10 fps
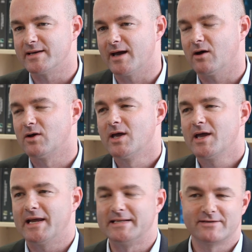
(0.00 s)
Now,
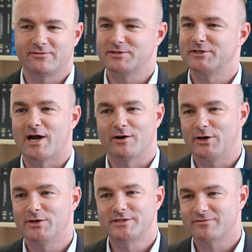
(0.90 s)
in different
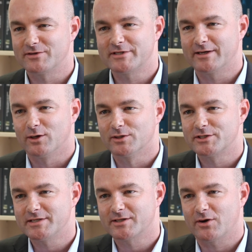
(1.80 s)
scenarios, different
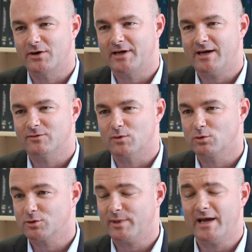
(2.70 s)
technologies are going to have a
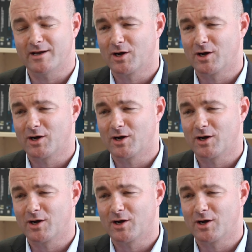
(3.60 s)
role to play.